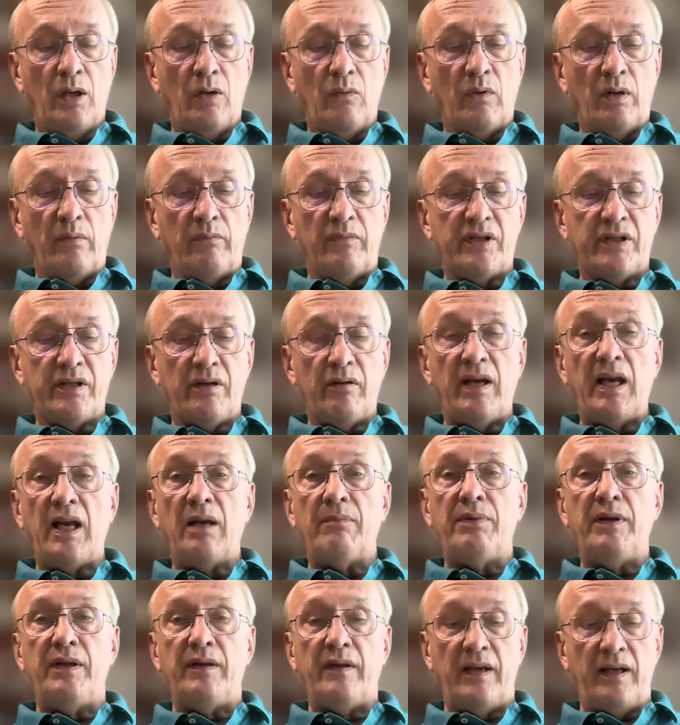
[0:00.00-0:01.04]
One was so
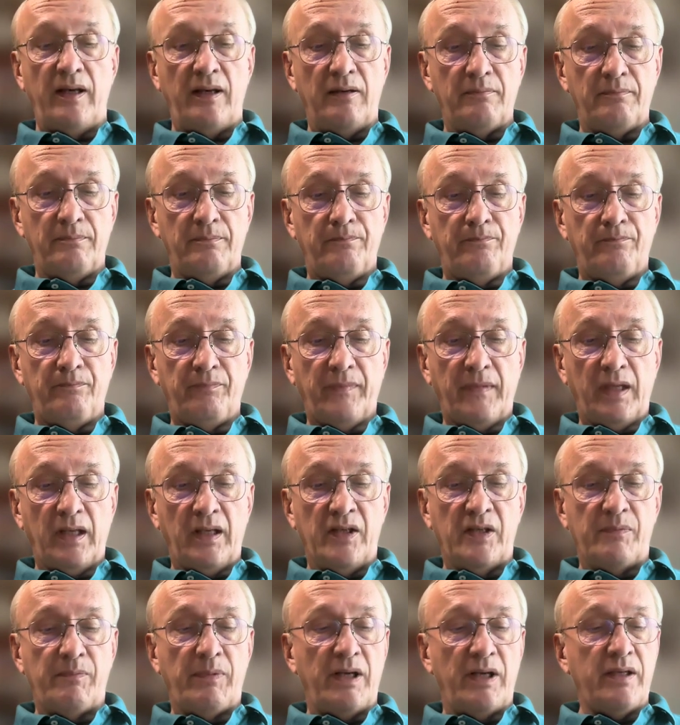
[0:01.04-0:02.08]
happy there,
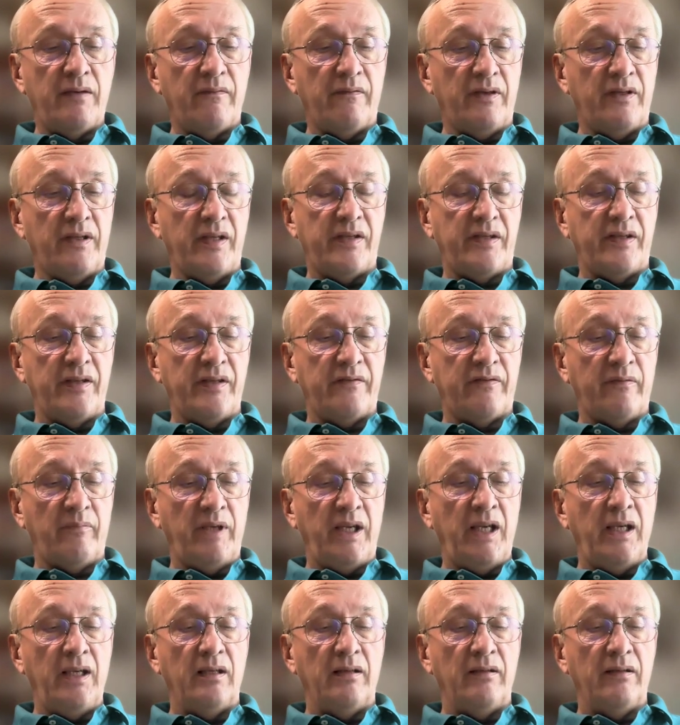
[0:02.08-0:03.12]
in spite of the distance from
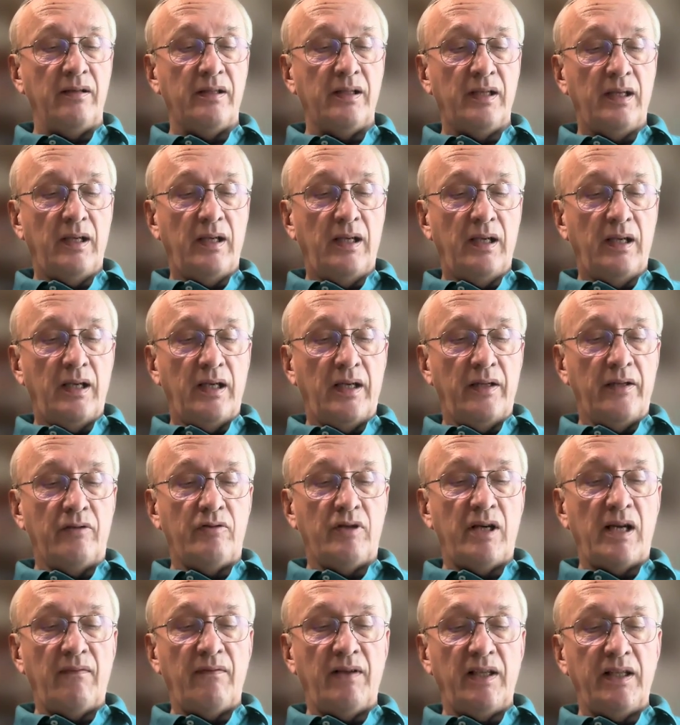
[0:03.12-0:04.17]
England, and the
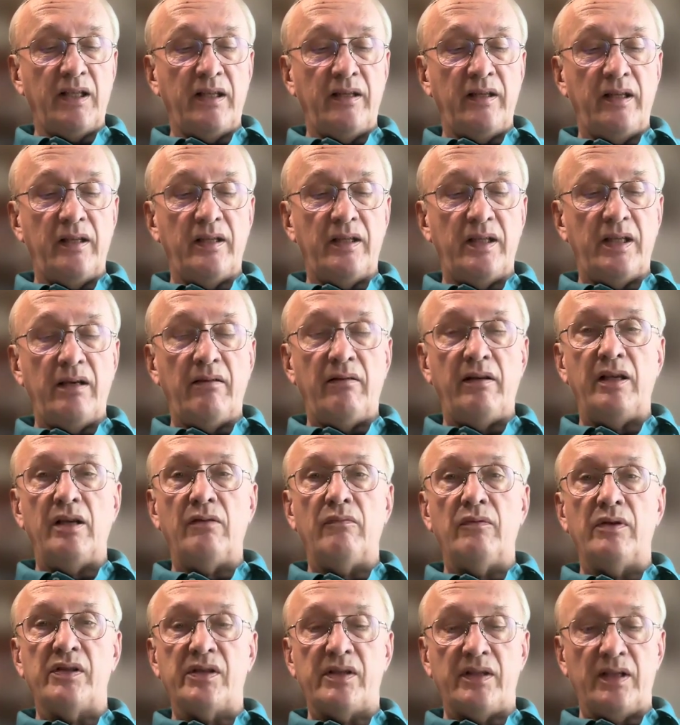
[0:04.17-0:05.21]
travelling in the interior
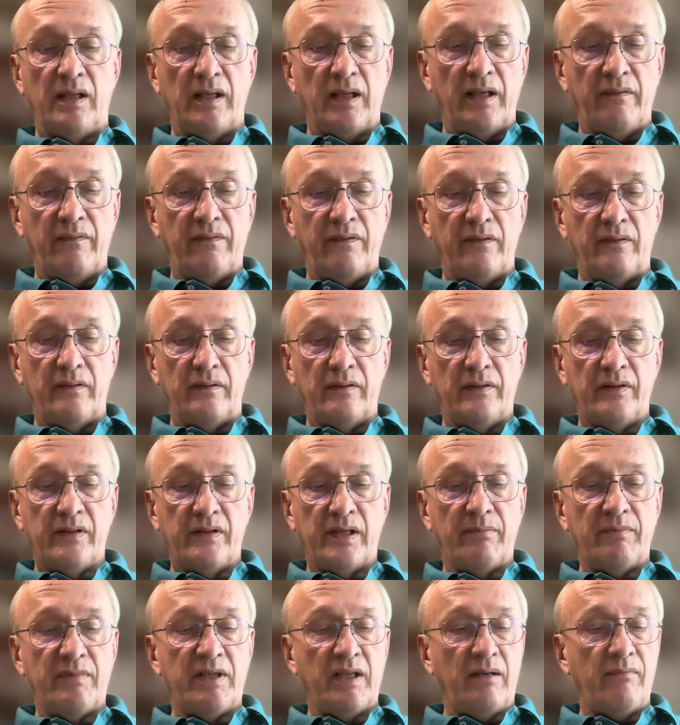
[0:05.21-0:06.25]
was delightful.
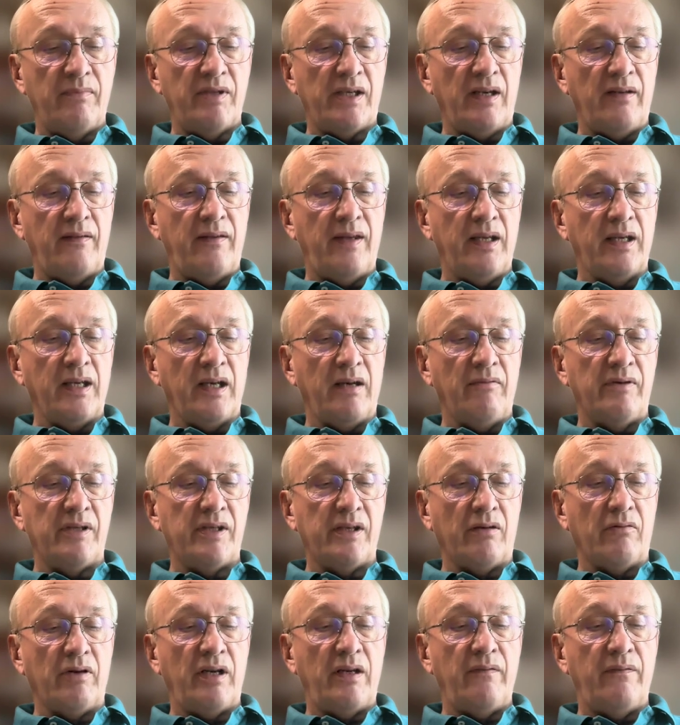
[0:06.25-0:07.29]
Sometimes I think I was
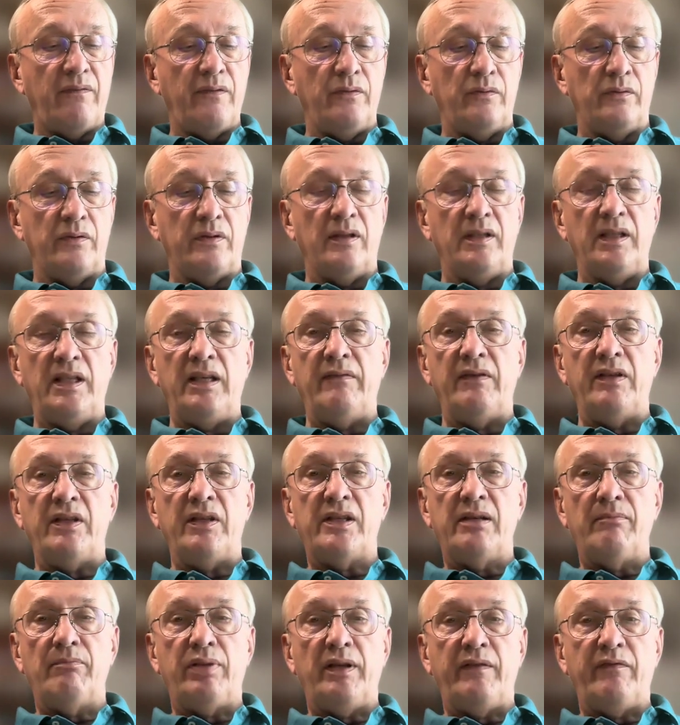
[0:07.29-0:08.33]
a great fool to leave it
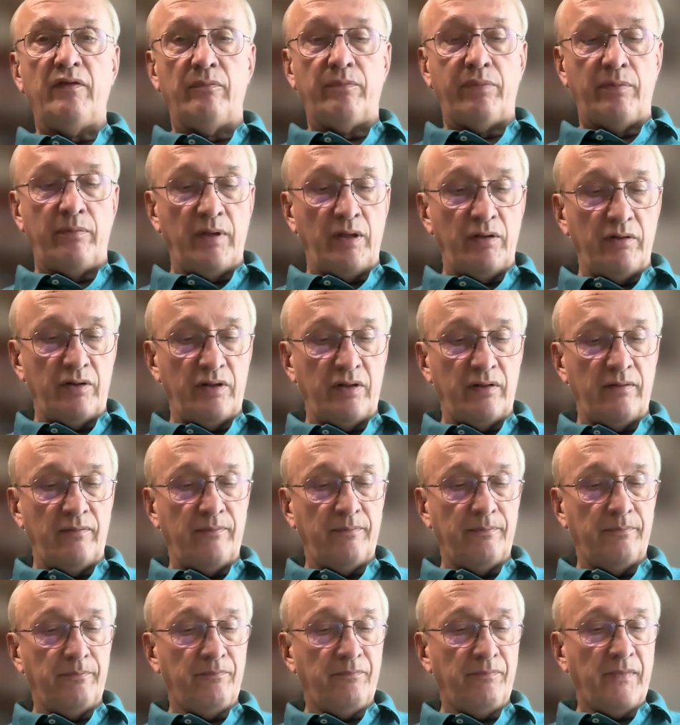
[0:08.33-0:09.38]
simply for promotion."
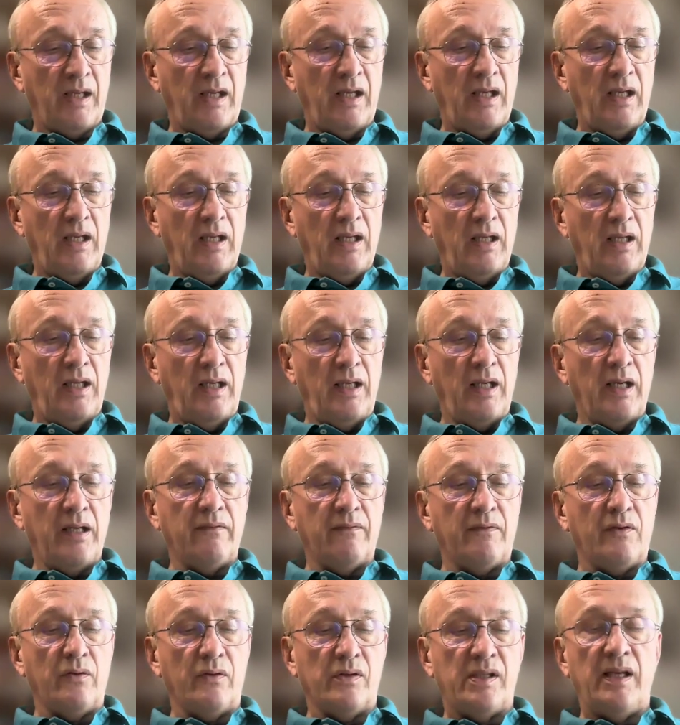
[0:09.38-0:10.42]
He had,
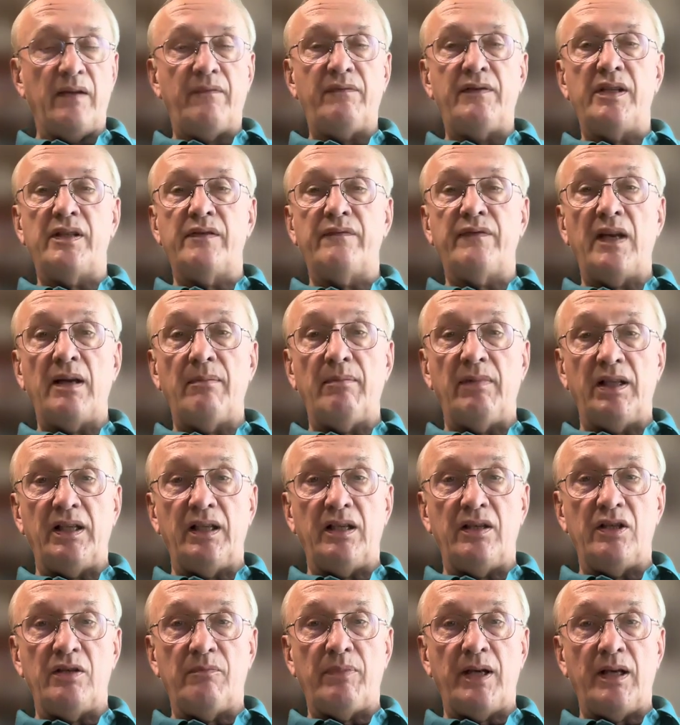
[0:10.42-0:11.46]
of course, left his family
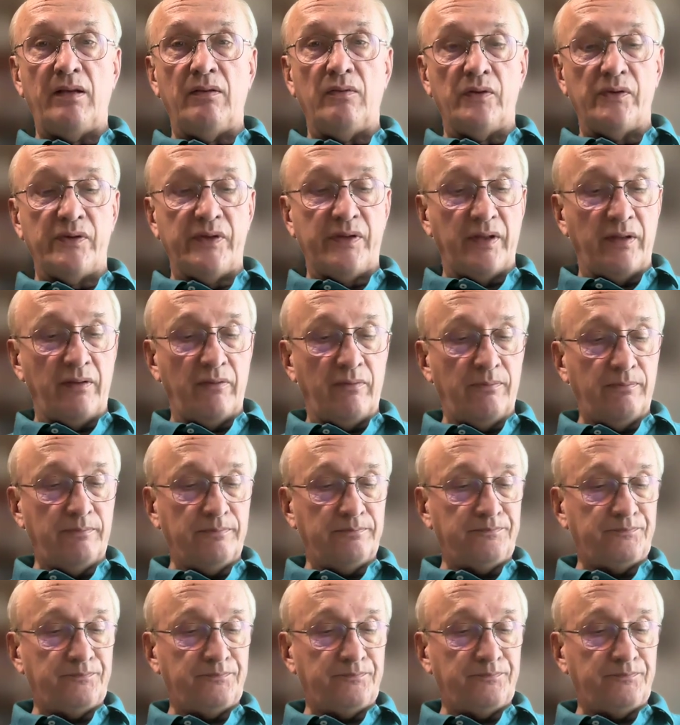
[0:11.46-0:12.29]
in Japan also.